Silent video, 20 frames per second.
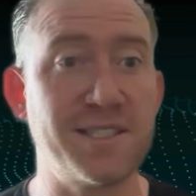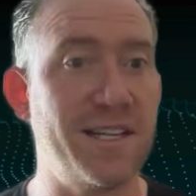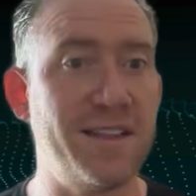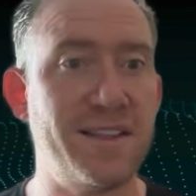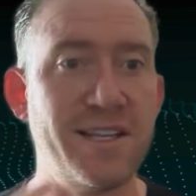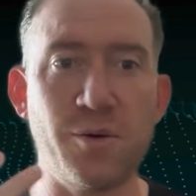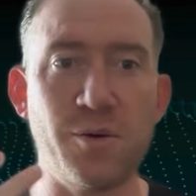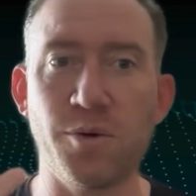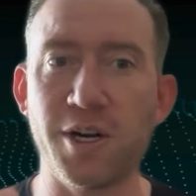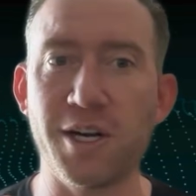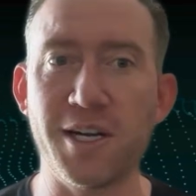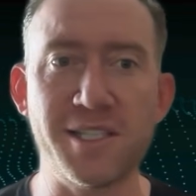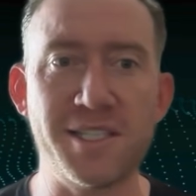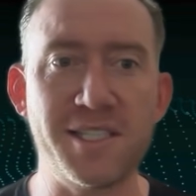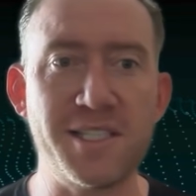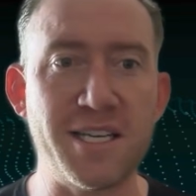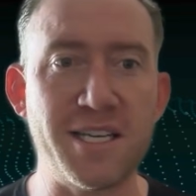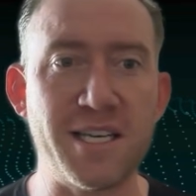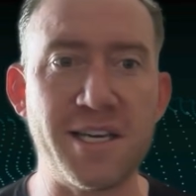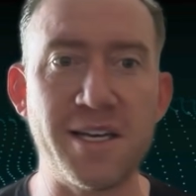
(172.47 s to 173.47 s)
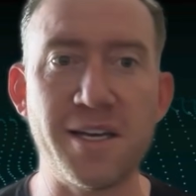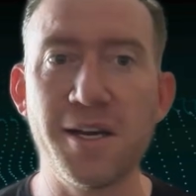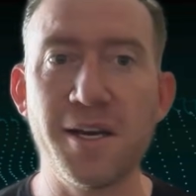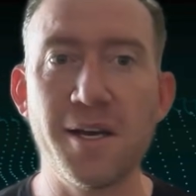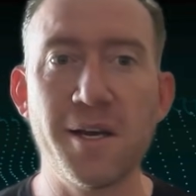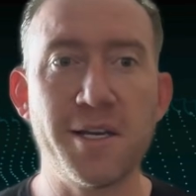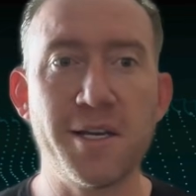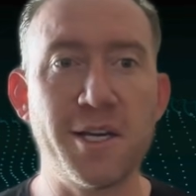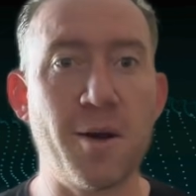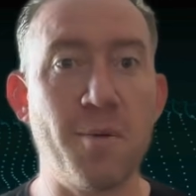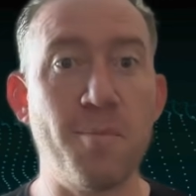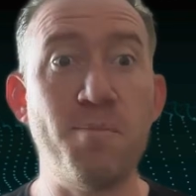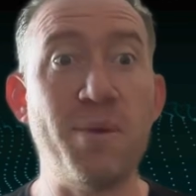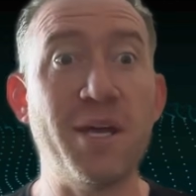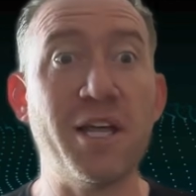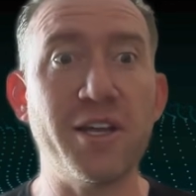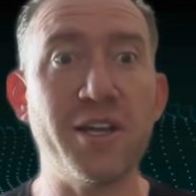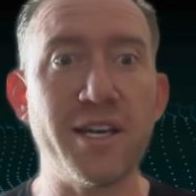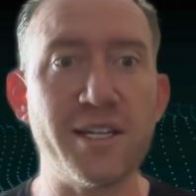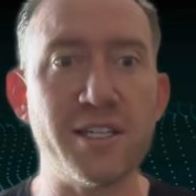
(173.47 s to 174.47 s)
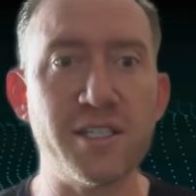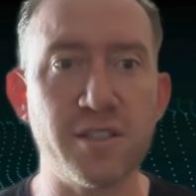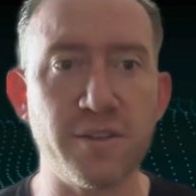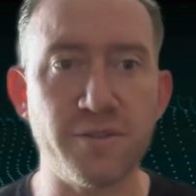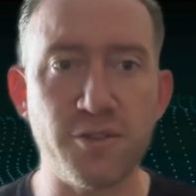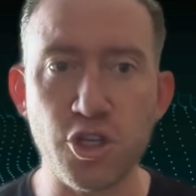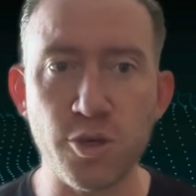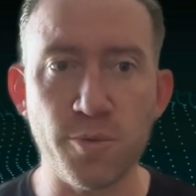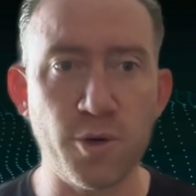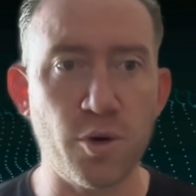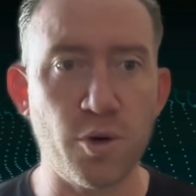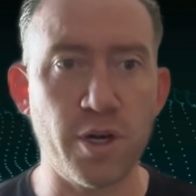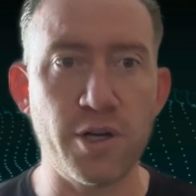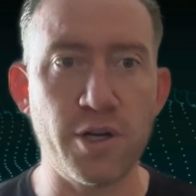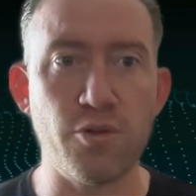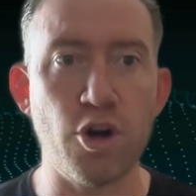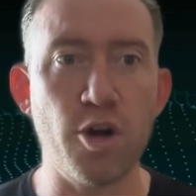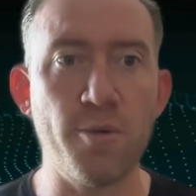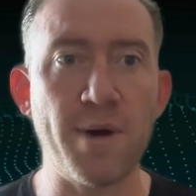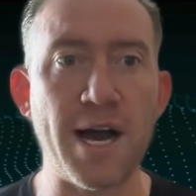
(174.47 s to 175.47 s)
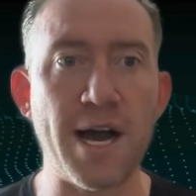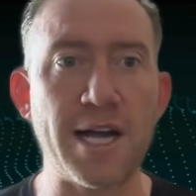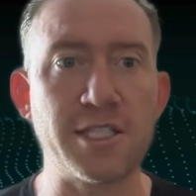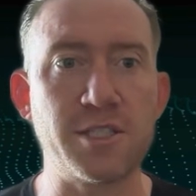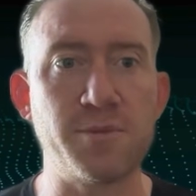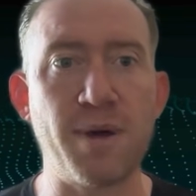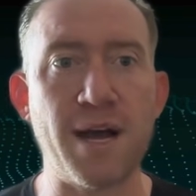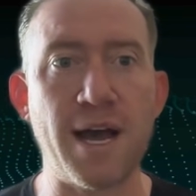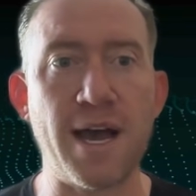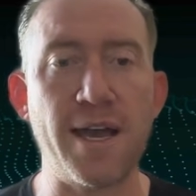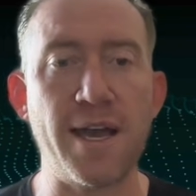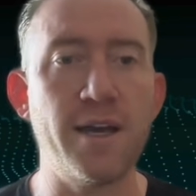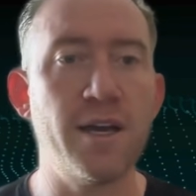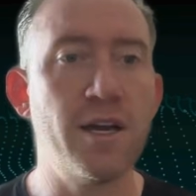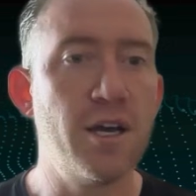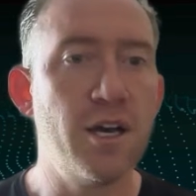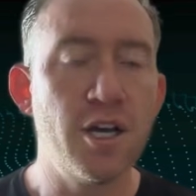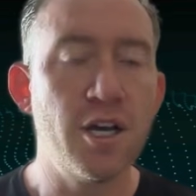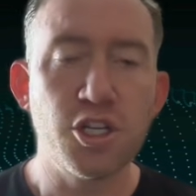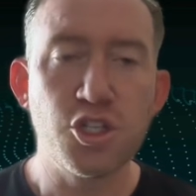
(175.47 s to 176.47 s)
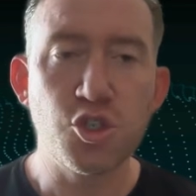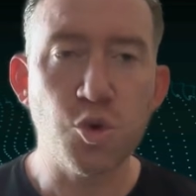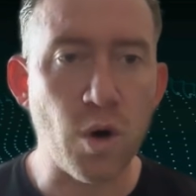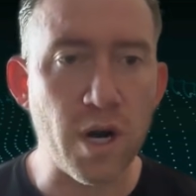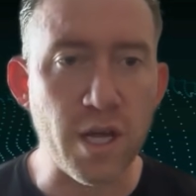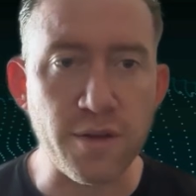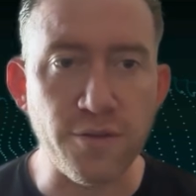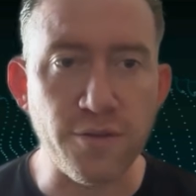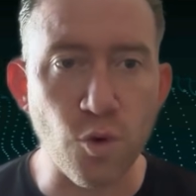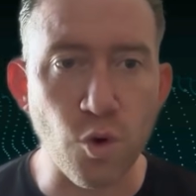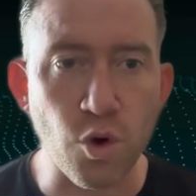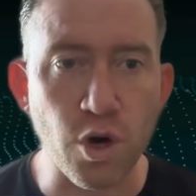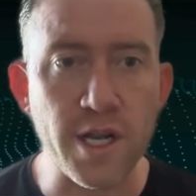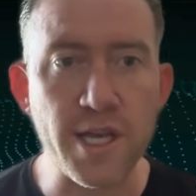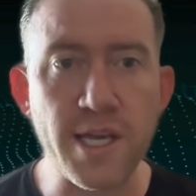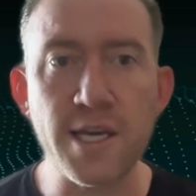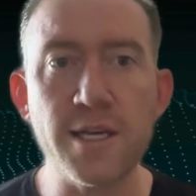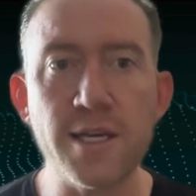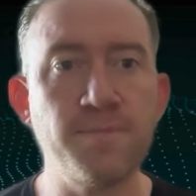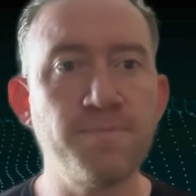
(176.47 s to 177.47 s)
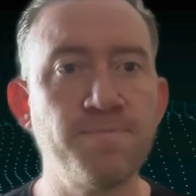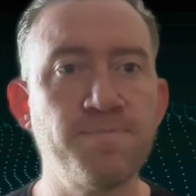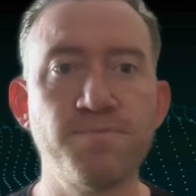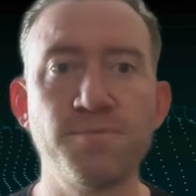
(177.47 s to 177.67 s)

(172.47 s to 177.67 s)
I think we're going to see, you know, billions of humanoid robots by 2040,